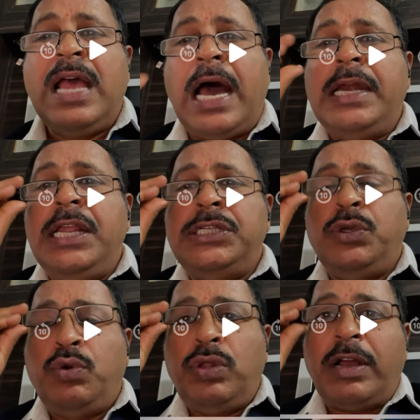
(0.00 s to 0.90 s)
Unless you
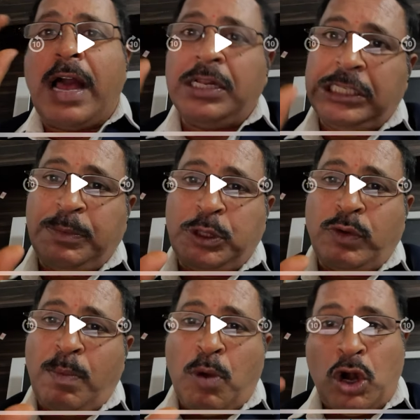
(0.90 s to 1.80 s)
know the
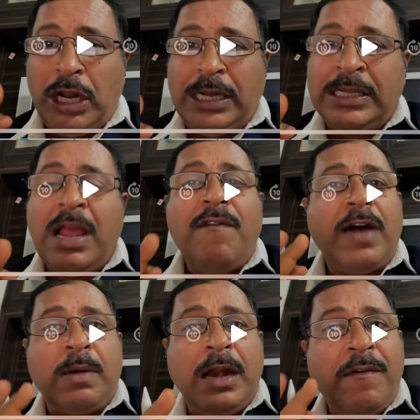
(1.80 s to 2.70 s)
conceptual model,
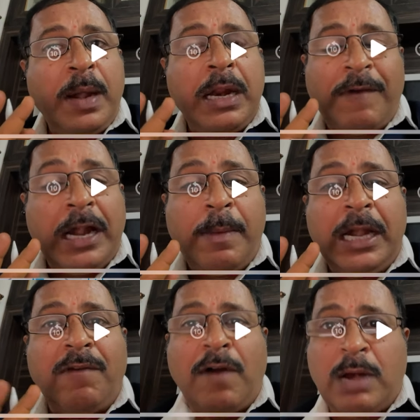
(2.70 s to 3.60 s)

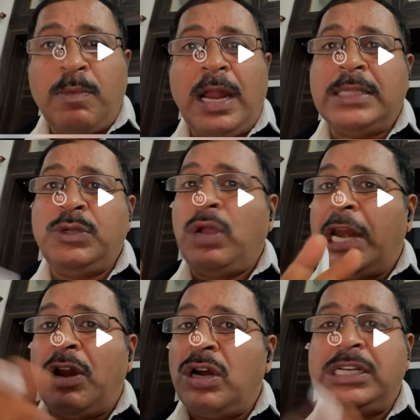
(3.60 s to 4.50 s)
fundamental formulas, you cannot